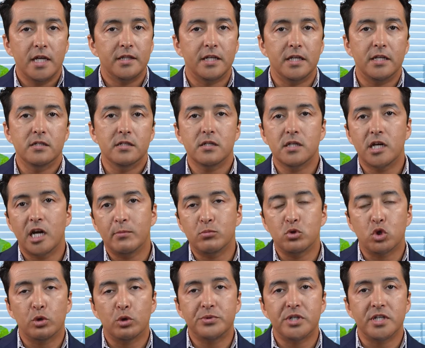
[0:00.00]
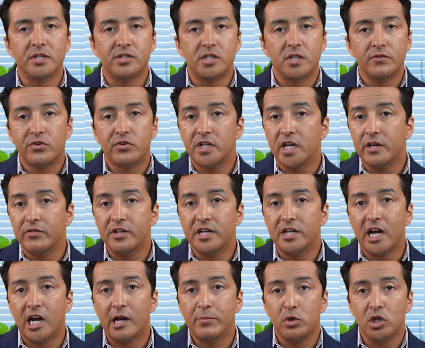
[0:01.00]
The insulin absorption is different every
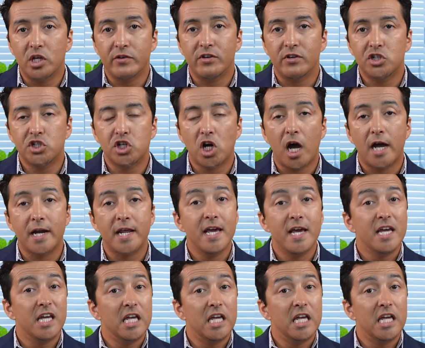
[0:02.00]
time you give a shot.